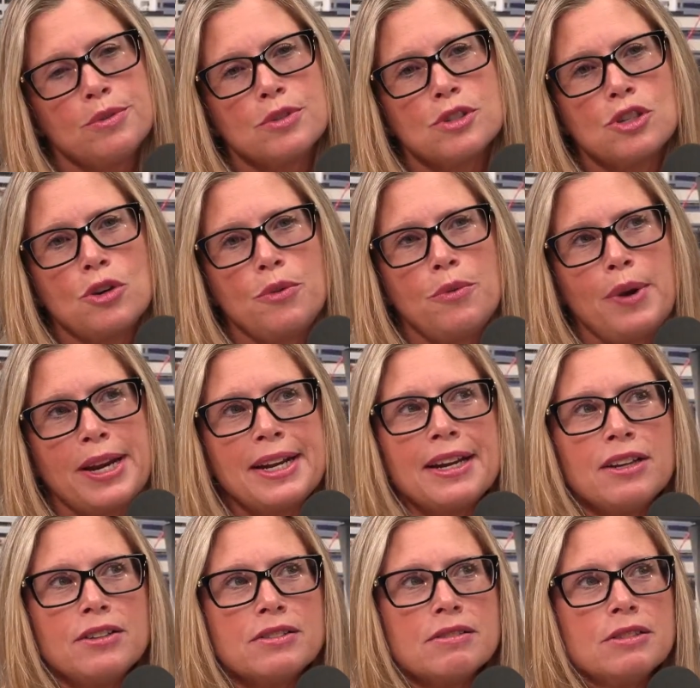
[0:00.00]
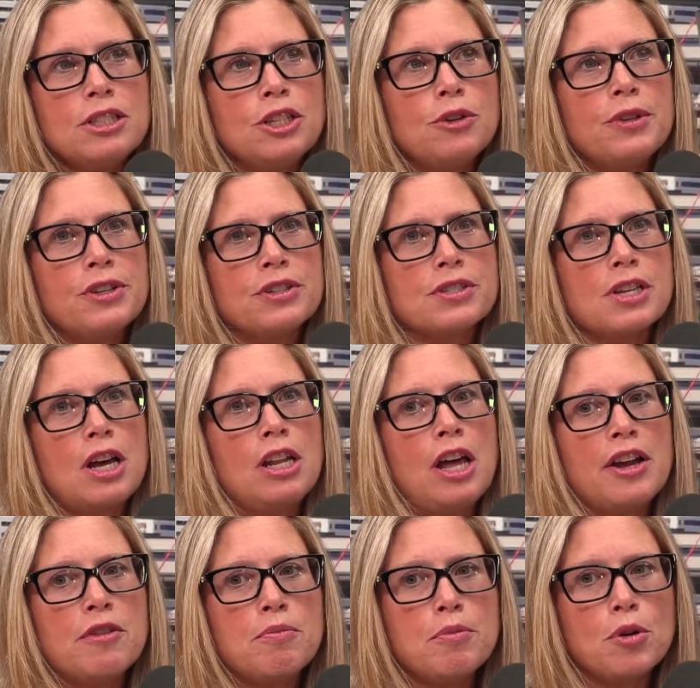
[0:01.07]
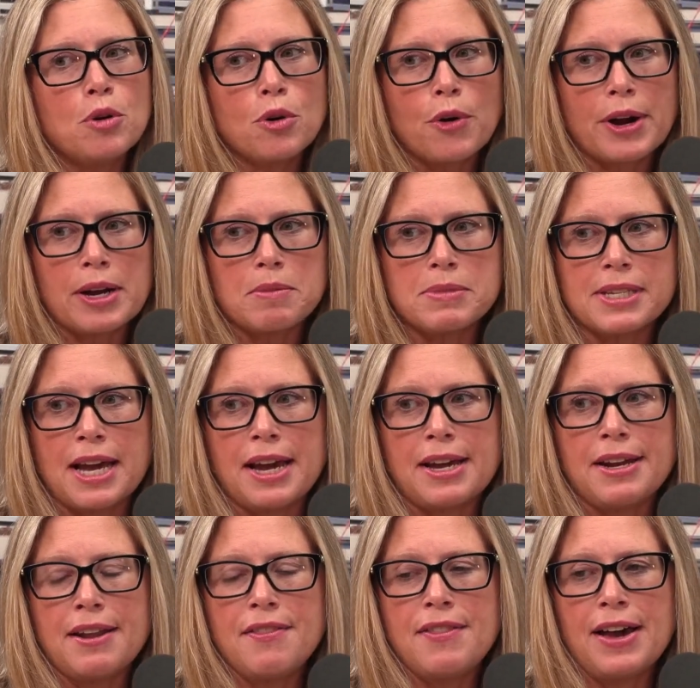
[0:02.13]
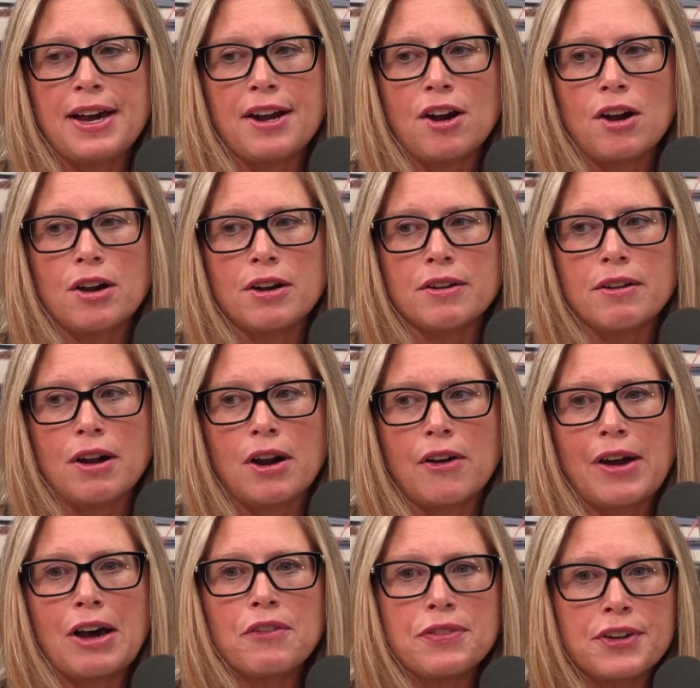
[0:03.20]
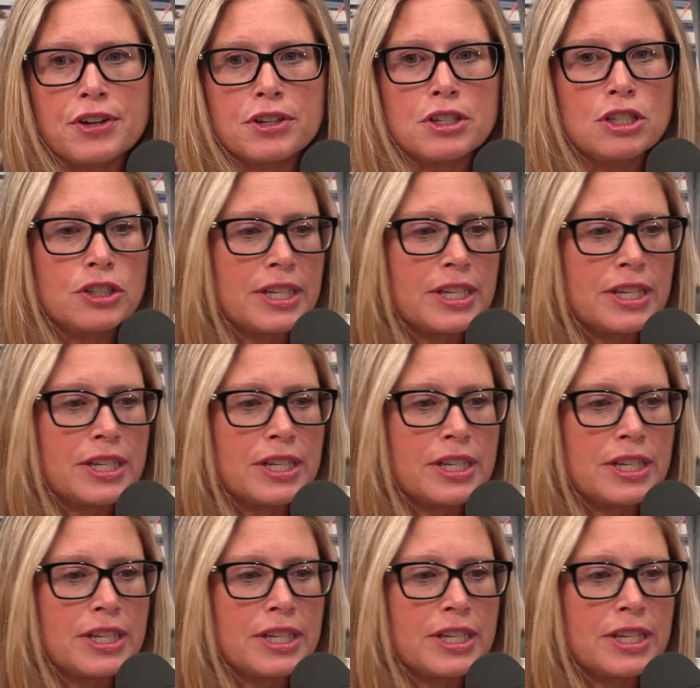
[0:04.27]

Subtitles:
right now, there's a lot of programs that are out there looking